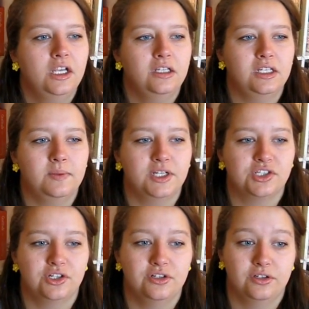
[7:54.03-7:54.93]
need to make
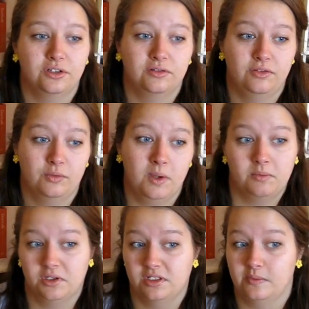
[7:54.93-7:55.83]
sure your
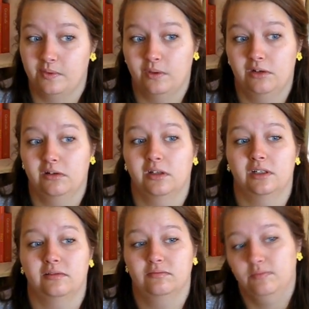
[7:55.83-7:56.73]
thermometer is somewhere where you're
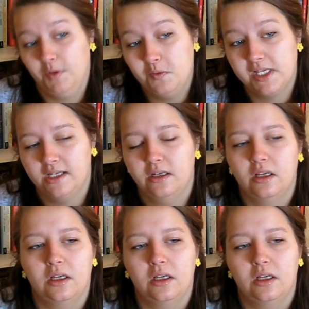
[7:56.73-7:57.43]
gonna use it,